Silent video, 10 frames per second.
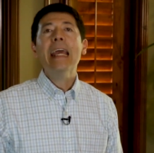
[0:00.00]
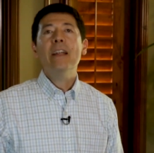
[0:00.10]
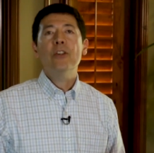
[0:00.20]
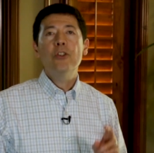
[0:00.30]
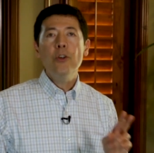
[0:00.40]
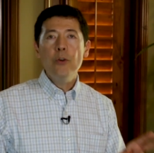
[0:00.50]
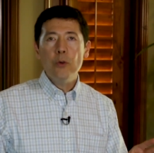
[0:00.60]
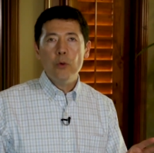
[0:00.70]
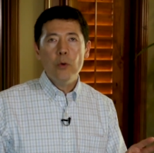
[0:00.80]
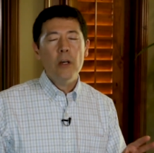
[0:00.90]
And
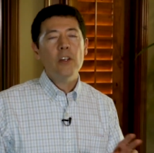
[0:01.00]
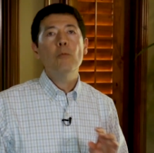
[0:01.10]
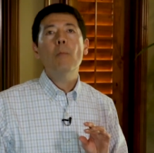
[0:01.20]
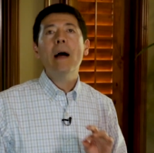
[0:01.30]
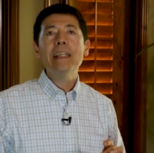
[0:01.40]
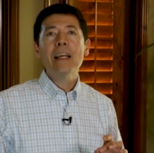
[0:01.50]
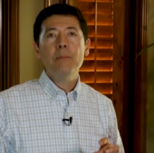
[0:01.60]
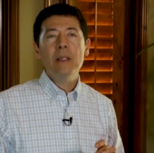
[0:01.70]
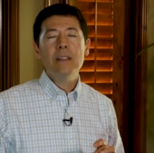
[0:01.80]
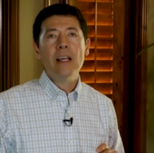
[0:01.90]
two, you might
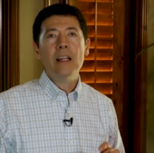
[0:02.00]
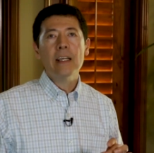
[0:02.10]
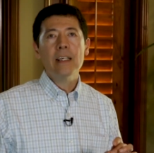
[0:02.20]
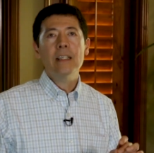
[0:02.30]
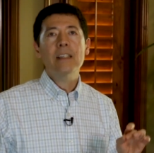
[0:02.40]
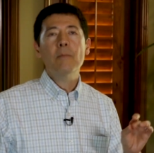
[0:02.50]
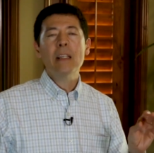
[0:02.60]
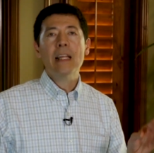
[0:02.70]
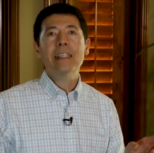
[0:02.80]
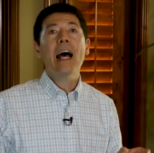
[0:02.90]
not be selling
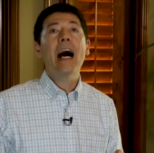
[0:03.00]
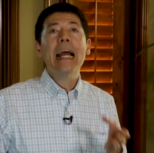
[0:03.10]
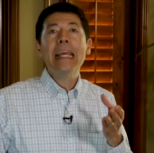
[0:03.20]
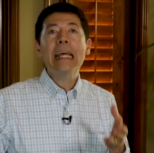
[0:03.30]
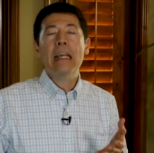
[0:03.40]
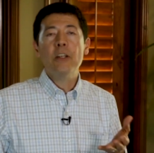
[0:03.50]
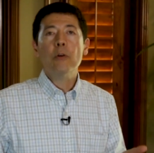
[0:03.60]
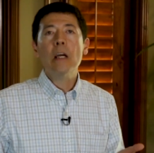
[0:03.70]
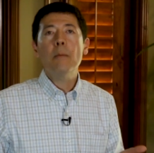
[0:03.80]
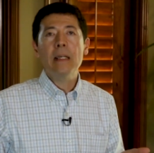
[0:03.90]
something that's high-end that
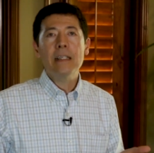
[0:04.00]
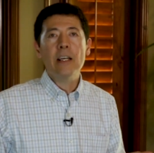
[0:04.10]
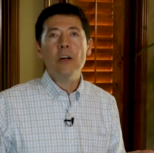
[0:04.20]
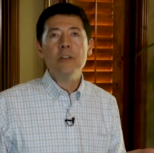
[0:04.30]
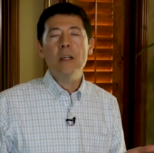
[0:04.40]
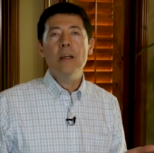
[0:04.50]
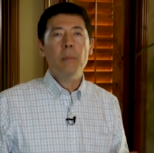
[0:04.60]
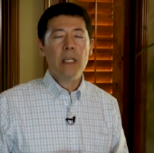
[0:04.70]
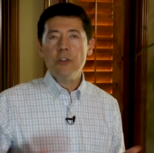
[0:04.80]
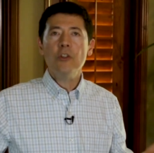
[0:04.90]
your company sells
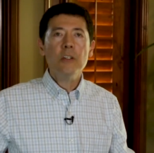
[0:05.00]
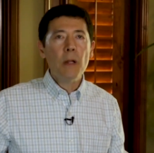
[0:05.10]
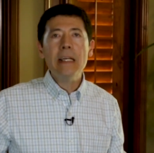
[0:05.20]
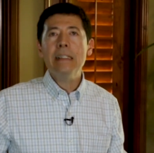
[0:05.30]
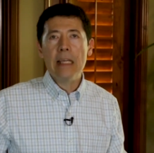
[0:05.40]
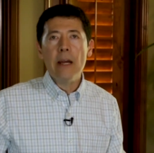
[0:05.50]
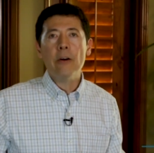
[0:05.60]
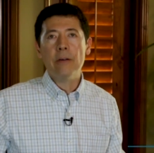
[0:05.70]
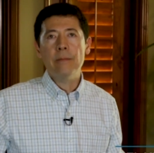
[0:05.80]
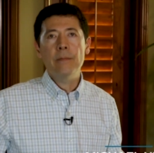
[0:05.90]
because you're just plain
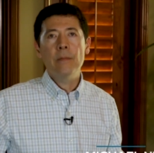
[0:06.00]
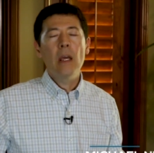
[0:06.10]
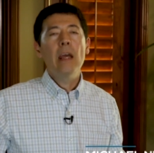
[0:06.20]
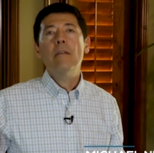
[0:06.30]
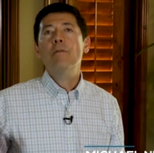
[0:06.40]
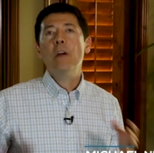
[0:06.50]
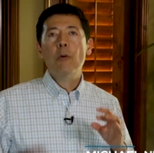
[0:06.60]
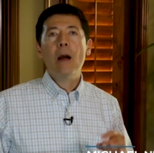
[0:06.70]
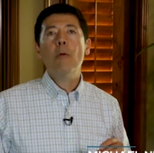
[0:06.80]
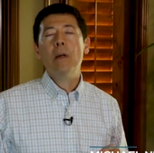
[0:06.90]
scared.
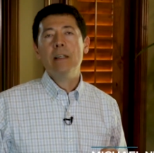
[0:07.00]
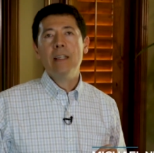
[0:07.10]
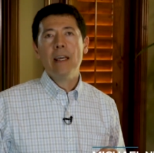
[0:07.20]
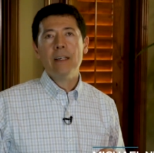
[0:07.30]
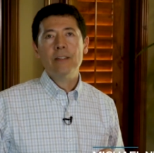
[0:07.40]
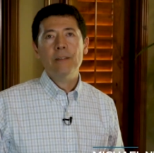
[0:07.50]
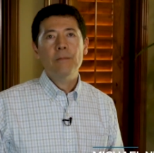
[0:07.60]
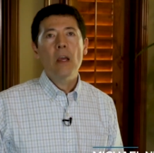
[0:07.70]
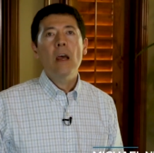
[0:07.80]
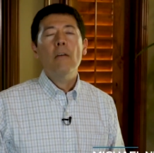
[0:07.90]
Figure out what it takes.
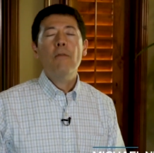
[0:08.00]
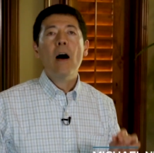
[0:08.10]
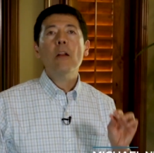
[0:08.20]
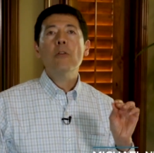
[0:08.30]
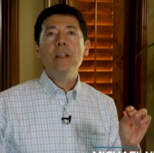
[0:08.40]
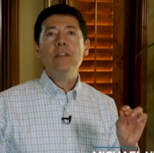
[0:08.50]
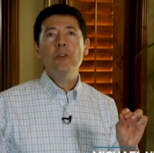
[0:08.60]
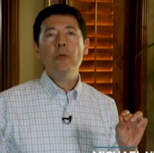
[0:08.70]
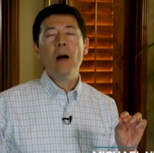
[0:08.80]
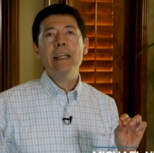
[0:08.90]
Follow these
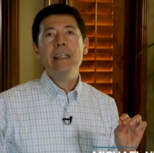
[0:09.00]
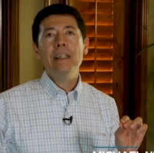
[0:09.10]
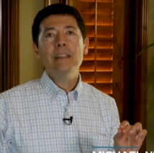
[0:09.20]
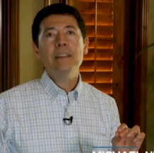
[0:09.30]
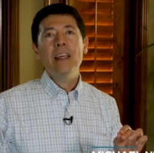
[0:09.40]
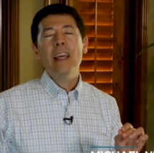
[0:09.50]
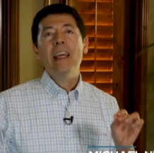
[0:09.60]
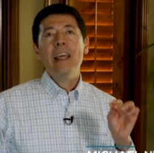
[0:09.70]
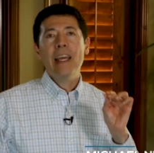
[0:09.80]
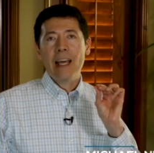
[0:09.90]
two ideas,
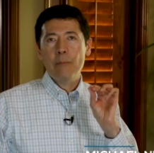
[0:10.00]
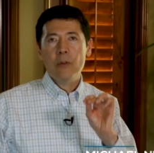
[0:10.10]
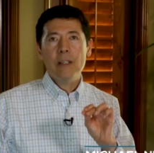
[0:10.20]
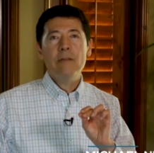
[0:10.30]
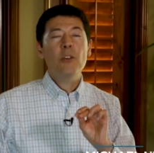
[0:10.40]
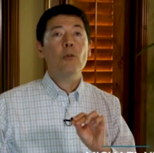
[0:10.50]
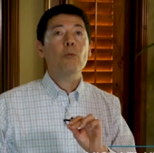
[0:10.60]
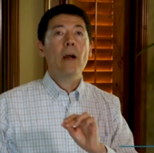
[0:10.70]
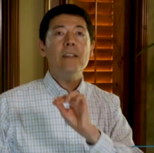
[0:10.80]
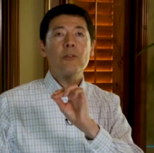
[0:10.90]
and I believe that you'll
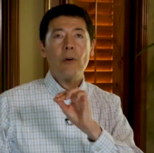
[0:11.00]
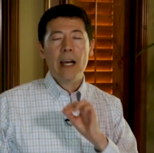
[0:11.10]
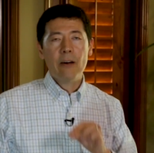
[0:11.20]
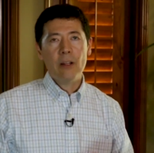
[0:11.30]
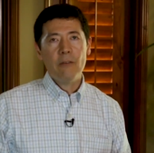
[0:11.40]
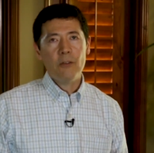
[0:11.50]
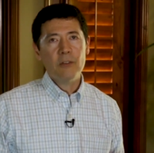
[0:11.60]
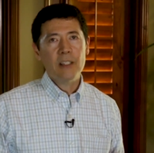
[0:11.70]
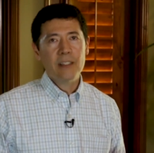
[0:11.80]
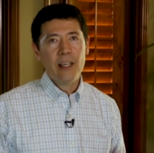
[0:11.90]
rise to a higher level
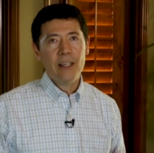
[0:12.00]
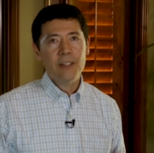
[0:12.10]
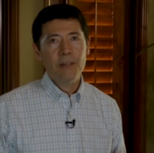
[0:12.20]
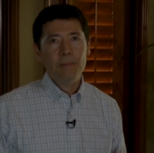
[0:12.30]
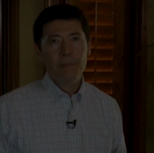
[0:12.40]
of success.